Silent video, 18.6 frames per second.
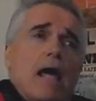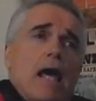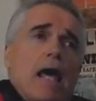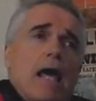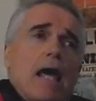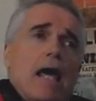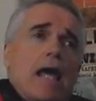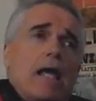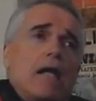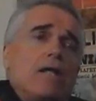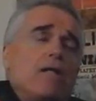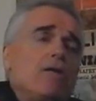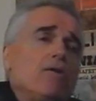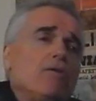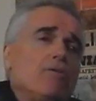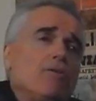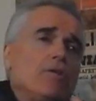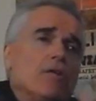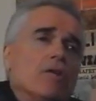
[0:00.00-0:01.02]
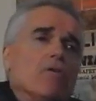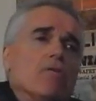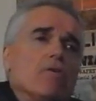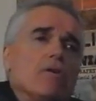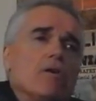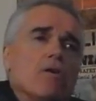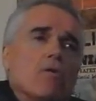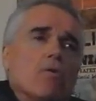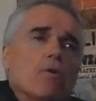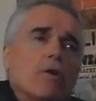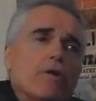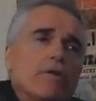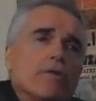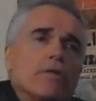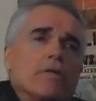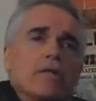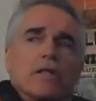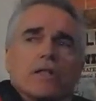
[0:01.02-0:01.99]
and you don't know where
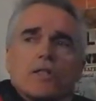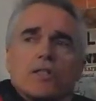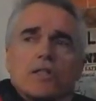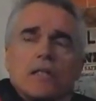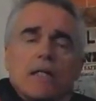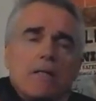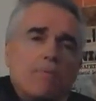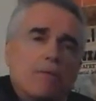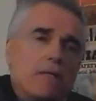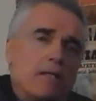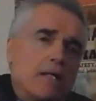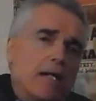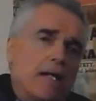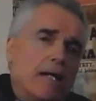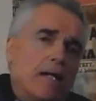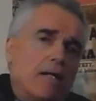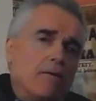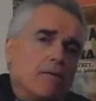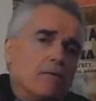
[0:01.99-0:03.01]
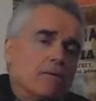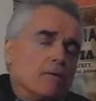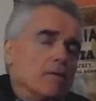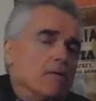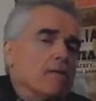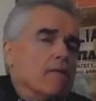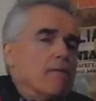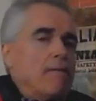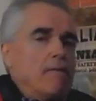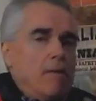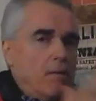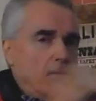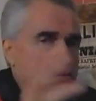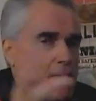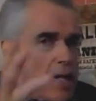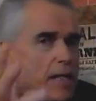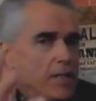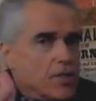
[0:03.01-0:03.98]
you're going to sleep at night,
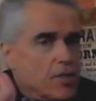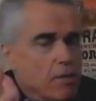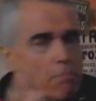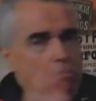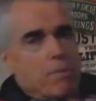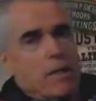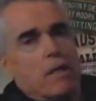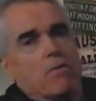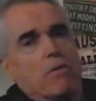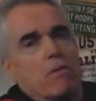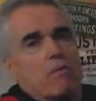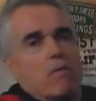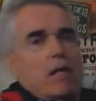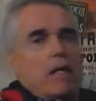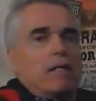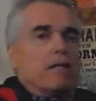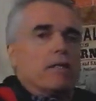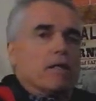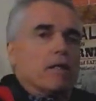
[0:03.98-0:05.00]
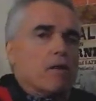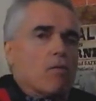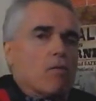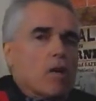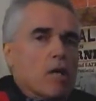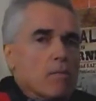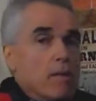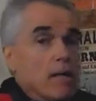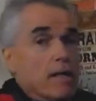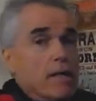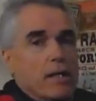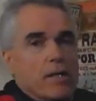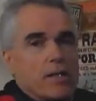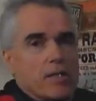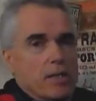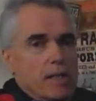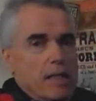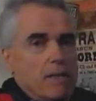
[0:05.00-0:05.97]
that's a big one right there. Where am I going to
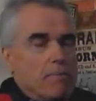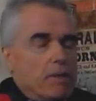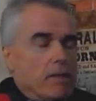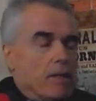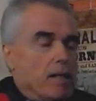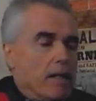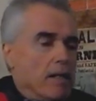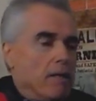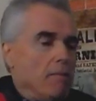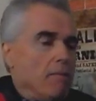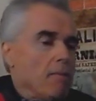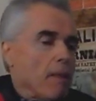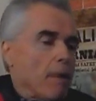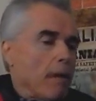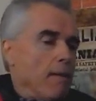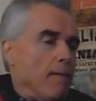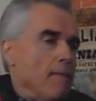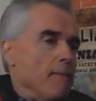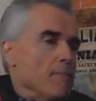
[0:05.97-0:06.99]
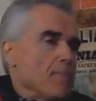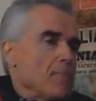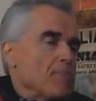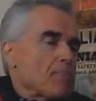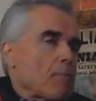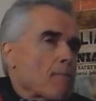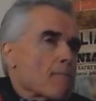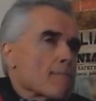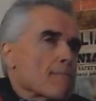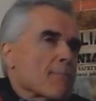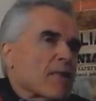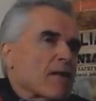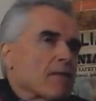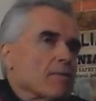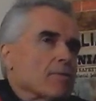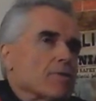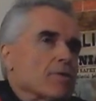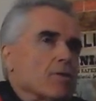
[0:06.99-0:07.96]
sleep at night?
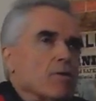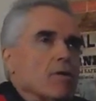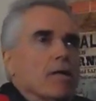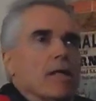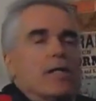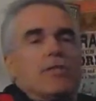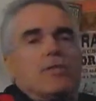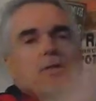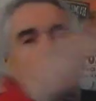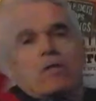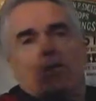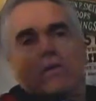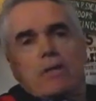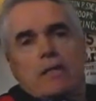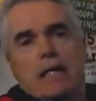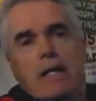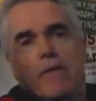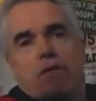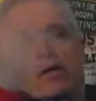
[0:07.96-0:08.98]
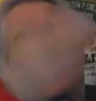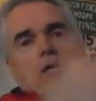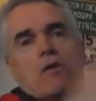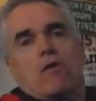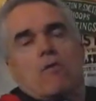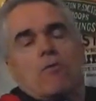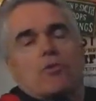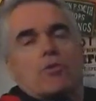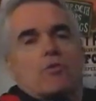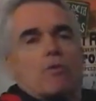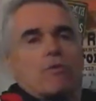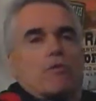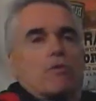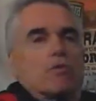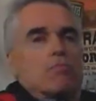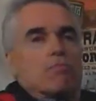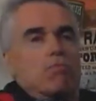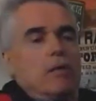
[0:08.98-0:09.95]
So unless you're going down the coast where
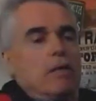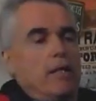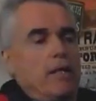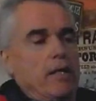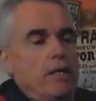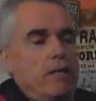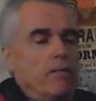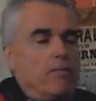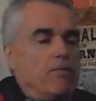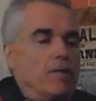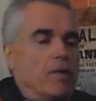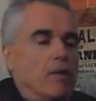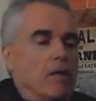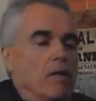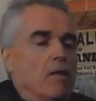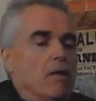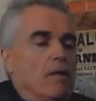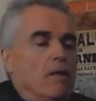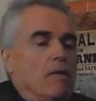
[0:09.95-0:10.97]
there's plenty of uh,